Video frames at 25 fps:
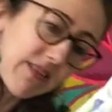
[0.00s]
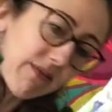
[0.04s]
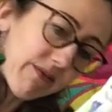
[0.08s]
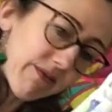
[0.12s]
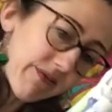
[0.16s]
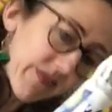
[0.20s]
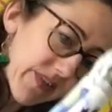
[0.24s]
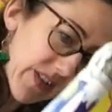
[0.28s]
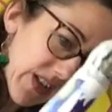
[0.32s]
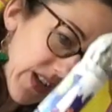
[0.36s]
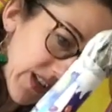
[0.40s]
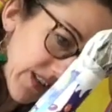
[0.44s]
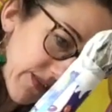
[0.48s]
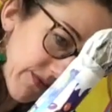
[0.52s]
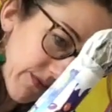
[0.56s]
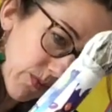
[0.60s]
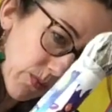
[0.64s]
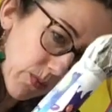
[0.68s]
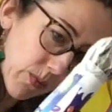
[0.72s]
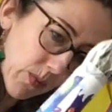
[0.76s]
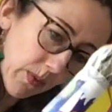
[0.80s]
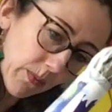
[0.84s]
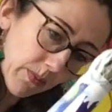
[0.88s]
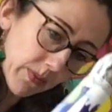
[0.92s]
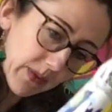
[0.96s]
him first for
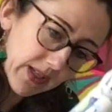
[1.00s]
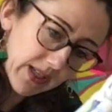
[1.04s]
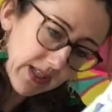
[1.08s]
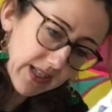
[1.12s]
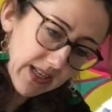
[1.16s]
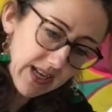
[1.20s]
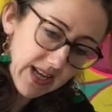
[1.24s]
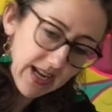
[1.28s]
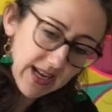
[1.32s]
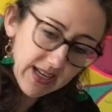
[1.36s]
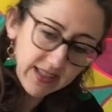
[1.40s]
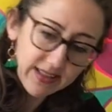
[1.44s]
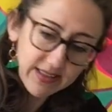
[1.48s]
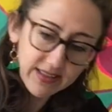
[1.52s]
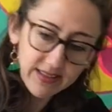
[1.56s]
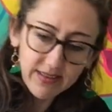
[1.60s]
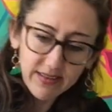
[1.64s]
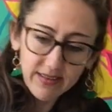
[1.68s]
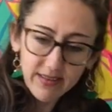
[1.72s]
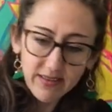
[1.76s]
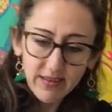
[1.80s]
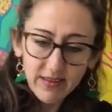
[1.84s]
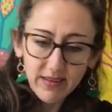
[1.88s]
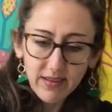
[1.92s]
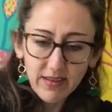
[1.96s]
wobbly legs.
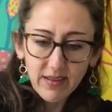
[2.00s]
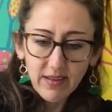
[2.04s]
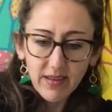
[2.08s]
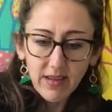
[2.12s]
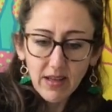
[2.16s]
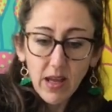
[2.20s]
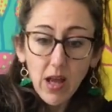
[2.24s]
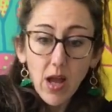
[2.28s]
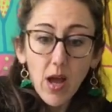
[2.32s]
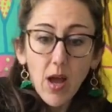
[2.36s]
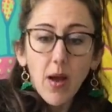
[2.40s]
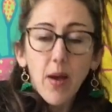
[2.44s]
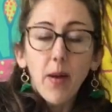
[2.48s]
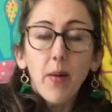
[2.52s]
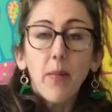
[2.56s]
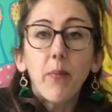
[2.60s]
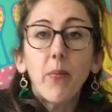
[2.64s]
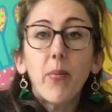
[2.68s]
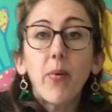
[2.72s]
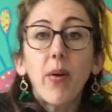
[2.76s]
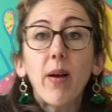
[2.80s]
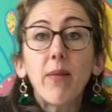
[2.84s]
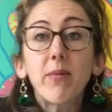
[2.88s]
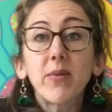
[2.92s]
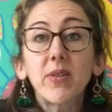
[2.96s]

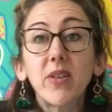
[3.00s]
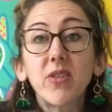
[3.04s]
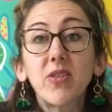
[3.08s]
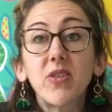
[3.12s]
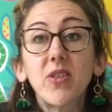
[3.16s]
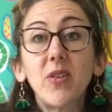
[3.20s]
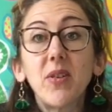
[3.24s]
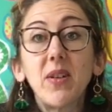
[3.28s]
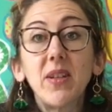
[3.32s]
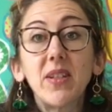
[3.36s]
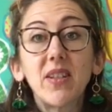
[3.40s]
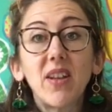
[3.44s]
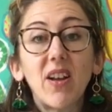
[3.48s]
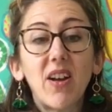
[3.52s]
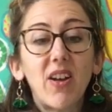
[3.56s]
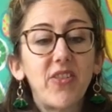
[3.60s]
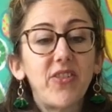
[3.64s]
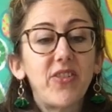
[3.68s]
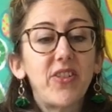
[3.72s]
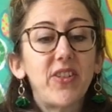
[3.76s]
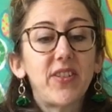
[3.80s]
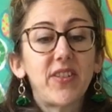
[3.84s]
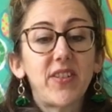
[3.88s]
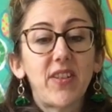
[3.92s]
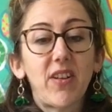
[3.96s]
Perhaps I'll do his
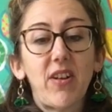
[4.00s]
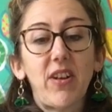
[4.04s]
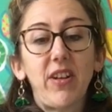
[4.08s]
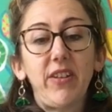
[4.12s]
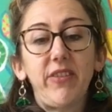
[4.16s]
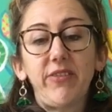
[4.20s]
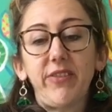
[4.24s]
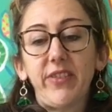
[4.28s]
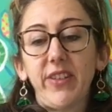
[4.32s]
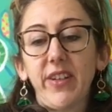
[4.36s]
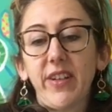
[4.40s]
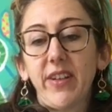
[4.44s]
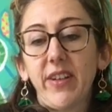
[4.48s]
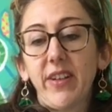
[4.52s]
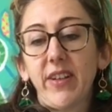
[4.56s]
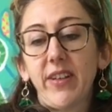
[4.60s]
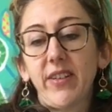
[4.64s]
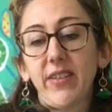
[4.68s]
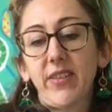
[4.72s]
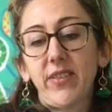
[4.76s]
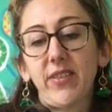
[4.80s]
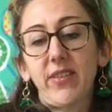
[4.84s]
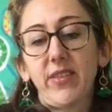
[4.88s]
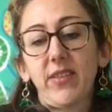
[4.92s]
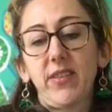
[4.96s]
underside
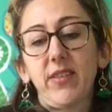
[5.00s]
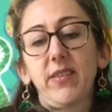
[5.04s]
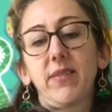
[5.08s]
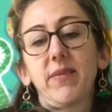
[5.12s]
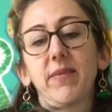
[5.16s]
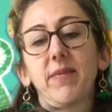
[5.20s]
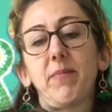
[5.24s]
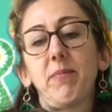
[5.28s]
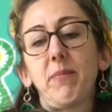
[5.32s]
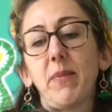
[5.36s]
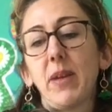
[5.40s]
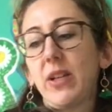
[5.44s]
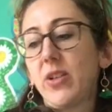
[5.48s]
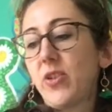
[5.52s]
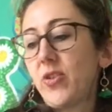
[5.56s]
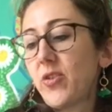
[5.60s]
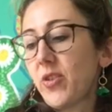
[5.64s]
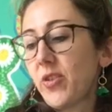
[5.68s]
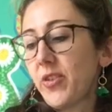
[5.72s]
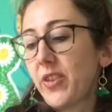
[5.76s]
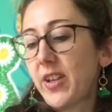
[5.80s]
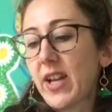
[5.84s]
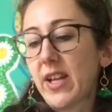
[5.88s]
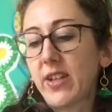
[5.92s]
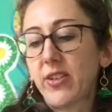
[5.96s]
first. Make sure
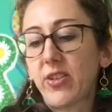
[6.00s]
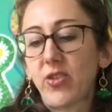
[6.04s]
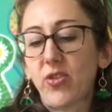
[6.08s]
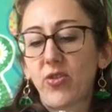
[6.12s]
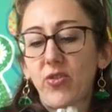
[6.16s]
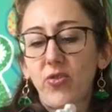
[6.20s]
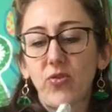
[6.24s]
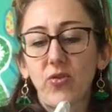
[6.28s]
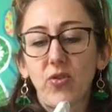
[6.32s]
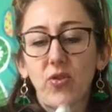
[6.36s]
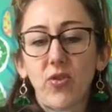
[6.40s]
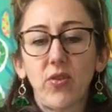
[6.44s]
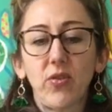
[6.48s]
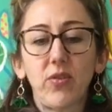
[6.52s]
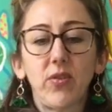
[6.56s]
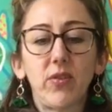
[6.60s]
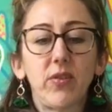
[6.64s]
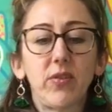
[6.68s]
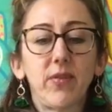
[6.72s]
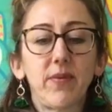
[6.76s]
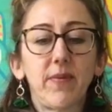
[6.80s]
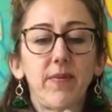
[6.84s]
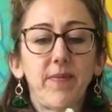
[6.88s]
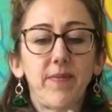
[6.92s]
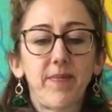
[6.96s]
that's strong.
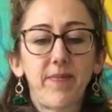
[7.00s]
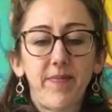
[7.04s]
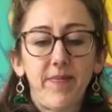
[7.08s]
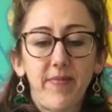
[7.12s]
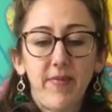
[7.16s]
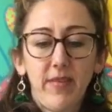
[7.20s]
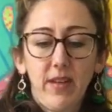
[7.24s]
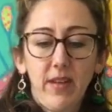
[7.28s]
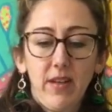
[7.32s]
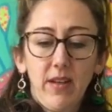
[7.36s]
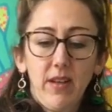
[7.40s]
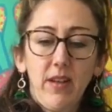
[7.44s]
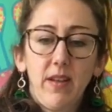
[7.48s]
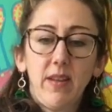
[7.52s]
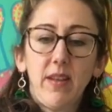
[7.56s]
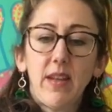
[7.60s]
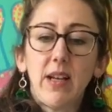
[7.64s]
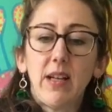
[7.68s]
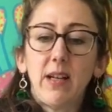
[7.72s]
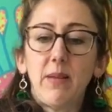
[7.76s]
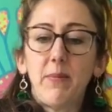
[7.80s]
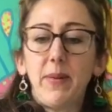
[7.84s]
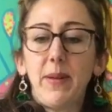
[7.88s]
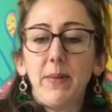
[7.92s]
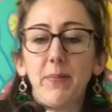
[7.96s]
That
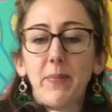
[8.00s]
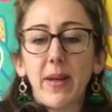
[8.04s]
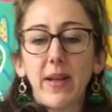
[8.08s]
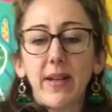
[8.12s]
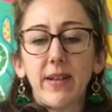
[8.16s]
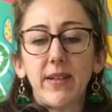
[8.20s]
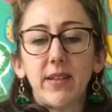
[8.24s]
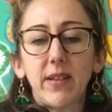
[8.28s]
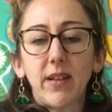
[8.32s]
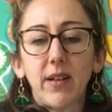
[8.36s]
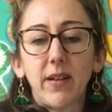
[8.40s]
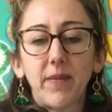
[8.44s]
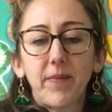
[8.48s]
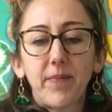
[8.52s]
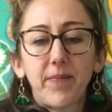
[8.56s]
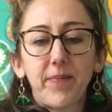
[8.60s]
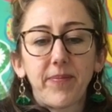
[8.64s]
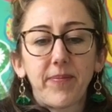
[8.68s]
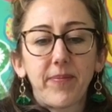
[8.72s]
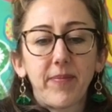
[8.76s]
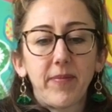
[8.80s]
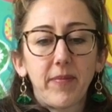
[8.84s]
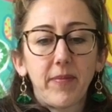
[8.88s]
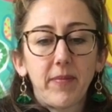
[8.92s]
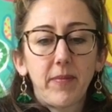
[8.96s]
would be better.
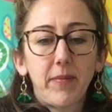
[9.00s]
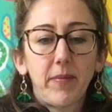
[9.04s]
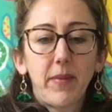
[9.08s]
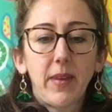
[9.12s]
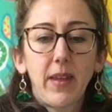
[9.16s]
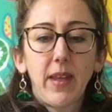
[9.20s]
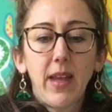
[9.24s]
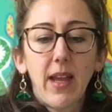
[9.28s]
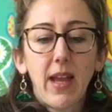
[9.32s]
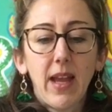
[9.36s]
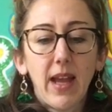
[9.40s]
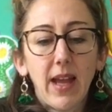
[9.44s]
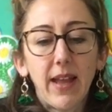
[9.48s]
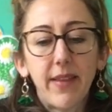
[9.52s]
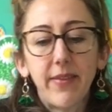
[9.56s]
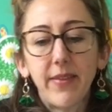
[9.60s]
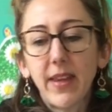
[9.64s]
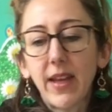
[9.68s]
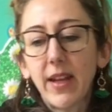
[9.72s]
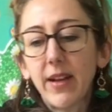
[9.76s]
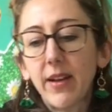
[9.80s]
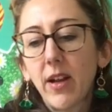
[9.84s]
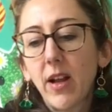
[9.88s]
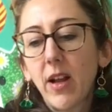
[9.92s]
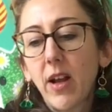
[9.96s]
and
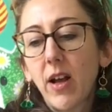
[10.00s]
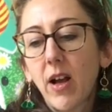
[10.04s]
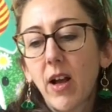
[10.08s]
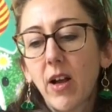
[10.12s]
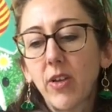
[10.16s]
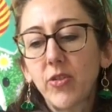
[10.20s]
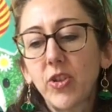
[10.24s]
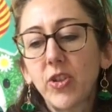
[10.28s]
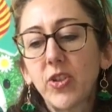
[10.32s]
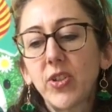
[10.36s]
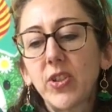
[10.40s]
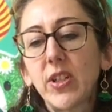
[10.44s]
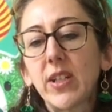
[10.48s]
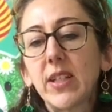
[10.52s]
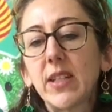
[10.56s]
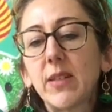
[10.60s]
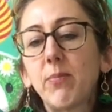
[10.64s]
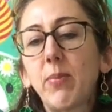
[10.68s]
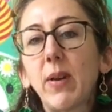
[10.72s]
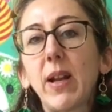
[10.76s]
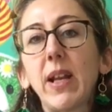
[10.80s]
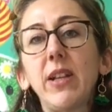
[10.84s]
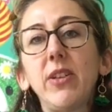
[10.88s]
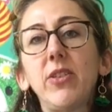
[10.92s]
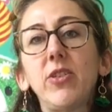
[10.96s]
then I'll just
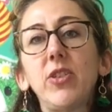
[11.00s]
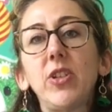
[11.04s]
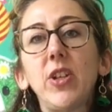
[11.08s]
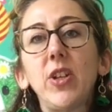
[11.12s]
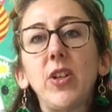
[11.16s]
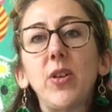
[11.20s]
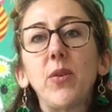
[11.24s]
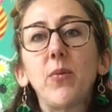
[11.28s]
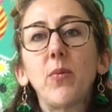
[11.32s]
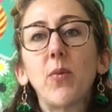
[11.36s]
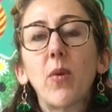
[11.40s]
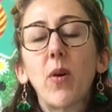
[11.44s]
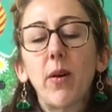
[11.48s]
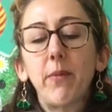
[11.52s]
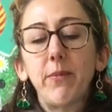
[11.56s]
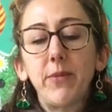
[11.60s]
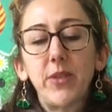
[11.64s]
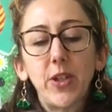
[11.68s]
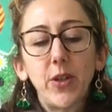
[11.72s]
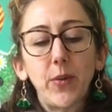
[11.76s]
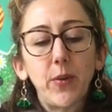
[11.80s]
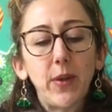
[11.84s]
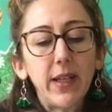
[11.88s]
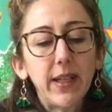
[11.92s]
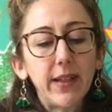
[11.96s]
explain to you what I'm
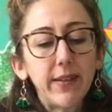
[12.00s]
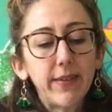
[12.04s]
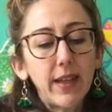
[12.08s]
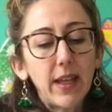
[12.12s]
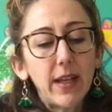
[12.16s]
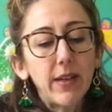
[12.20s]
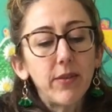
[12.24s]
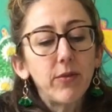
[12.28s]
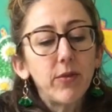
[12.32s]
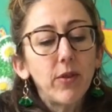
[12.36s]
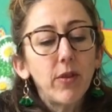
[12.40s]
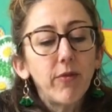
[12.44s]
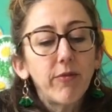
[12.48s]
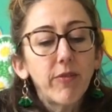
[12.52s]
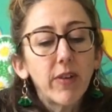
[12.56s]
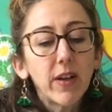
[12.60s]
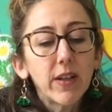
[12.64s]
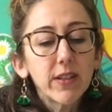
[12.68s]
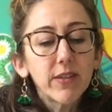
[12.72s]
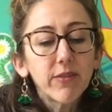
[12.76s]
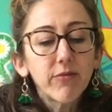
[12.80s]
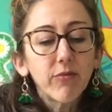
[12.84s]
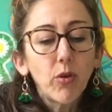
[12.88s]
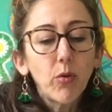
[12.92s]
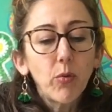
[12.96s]
doing and then
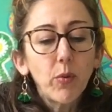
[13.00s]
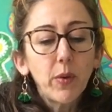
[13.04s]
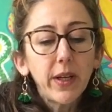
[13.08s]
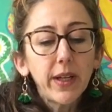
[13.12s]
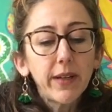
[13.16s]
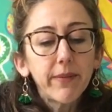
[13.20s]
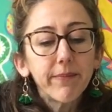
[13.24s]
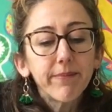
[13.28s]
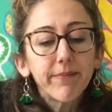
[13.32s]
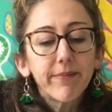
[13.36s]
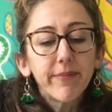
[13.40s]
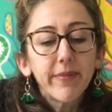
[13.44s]
fast forward it.